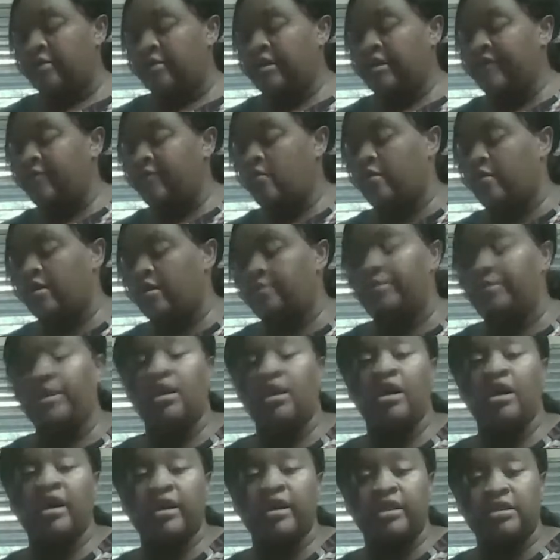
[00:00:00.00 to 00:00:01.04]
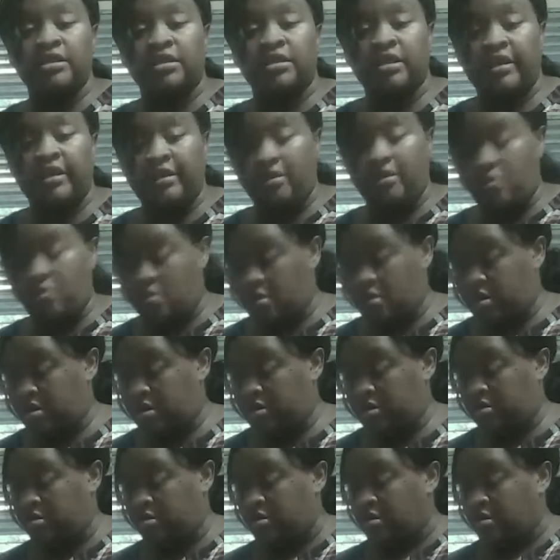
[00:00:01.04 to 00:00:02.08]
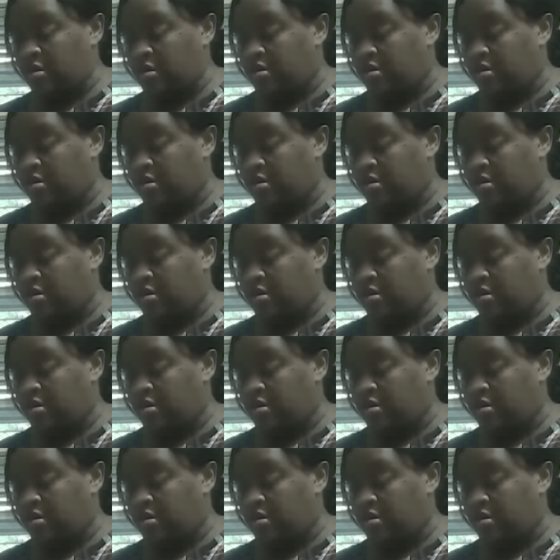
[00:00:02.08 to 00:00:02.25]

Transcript: don't ever want to be ugly to anyone